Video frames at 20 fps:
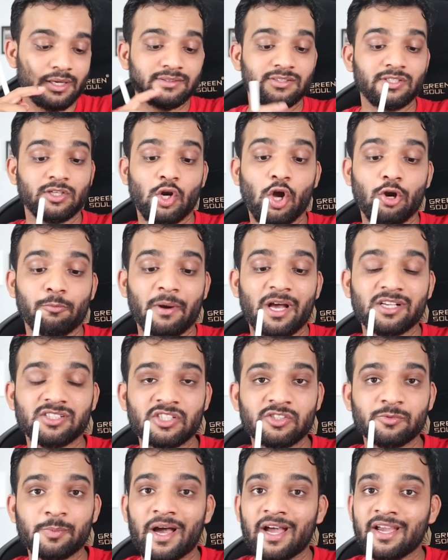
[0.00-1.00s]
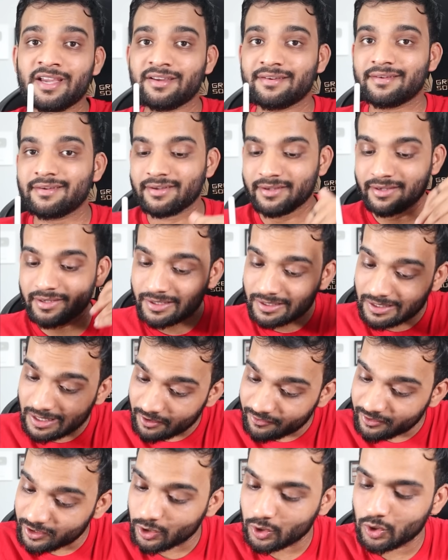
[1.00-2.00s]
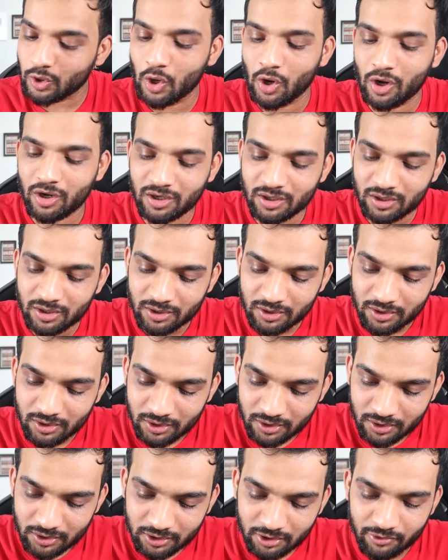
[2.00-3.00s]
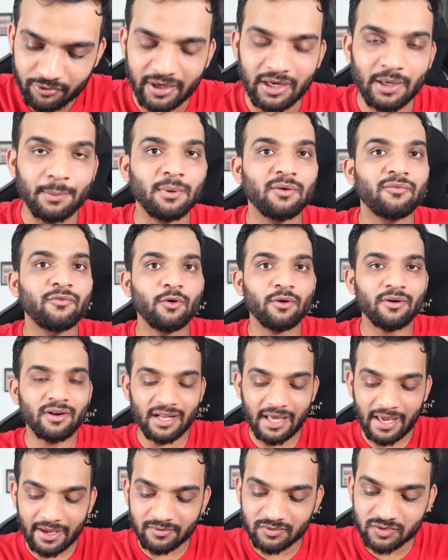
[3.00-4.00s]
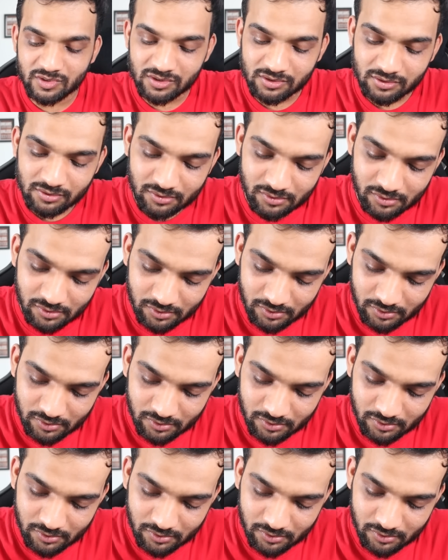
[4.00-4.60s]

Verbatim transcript: As the clock passes by, 11 o'clock. The train number 4 arrives.